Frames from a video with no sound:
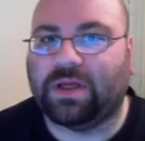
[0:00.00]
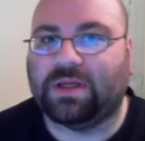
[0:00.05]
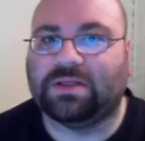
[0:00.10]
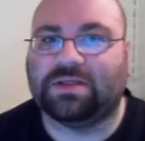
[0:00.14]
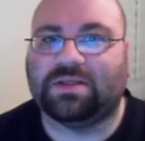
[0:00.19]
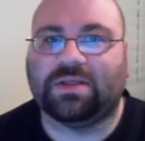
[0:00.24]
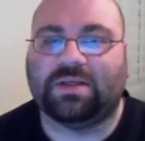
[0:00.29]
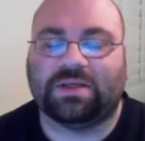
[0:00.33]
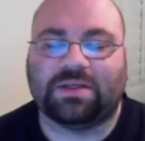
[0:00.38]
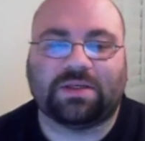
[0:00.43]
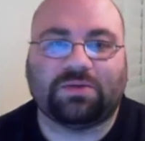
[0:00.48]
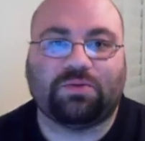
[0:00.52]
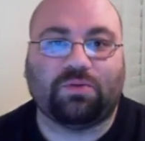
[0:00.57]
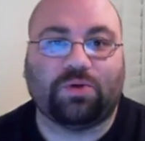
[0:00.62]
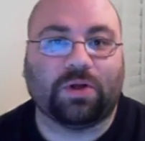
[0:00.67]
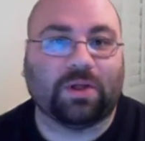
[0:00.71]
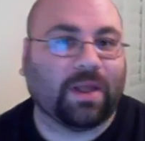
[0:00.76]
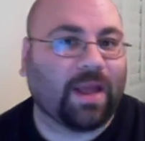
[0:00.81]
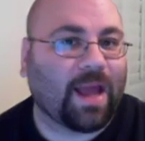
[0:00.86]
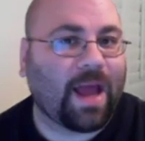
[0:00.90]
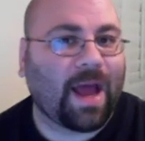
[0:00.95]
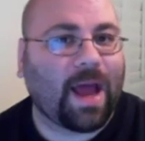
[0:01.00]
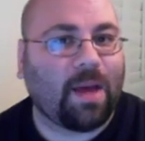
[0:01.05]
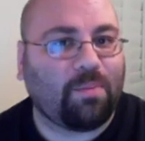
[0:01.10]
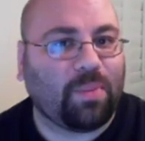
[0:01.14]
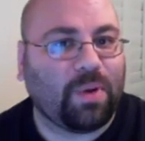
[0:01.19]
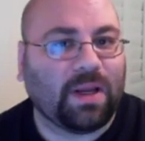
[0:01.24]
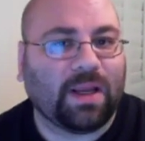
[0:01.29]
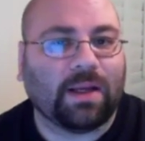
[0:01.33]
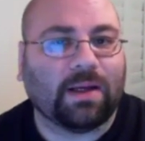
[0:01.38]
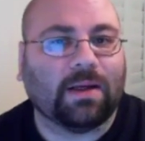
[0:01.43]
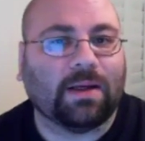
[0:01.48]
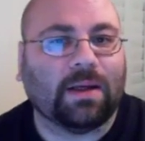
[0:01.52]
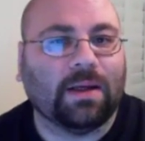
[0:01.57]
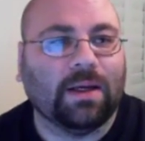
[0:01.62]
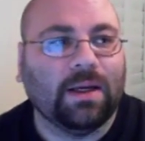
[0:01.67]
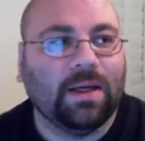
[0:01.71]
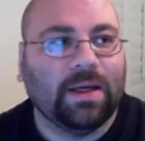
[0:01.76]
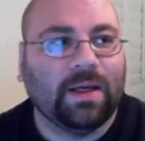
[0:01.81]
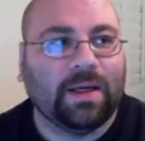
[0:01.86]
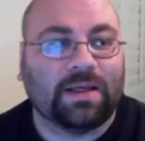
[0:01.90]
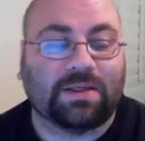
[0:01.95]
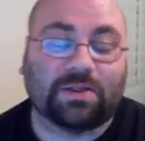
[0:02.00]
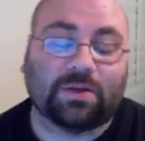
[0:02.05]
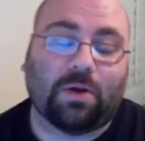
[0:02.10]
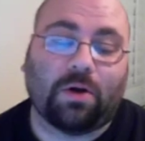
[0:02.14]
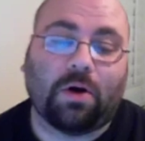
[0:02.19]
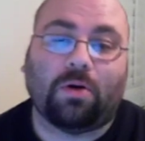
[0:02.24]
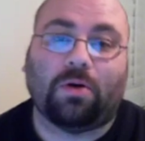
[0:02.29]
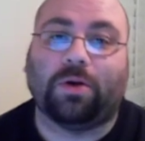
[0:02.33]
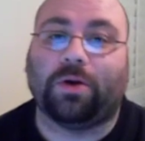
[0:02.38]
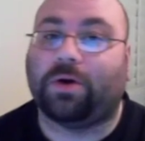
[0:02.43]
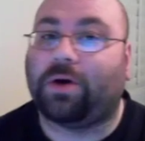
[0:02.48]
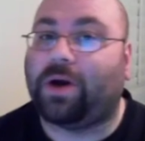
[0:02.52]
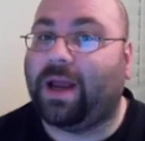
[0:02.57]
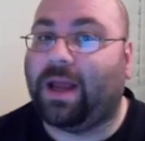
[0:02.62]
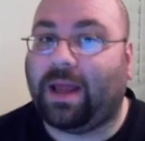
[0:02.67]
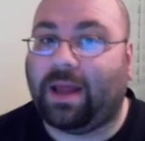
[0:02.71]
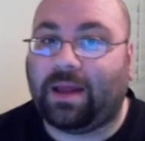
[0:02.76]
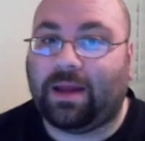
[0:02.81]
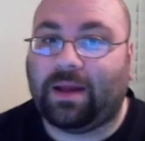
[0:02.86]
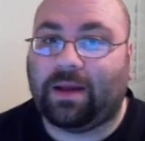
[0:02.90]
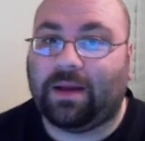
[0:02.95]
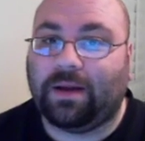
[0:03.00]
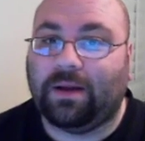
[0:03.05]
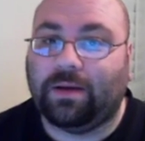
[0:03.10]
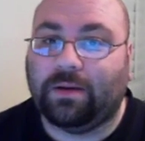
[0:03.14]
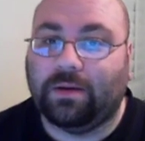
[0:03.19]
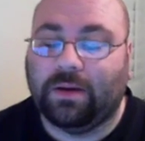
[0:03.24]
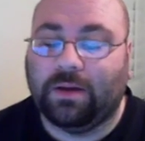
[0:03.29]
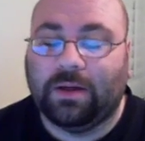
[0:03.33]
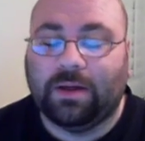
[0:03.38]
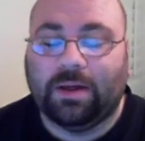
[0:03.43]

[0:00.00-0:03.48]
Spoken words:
Is this really happening? Is it all in her head?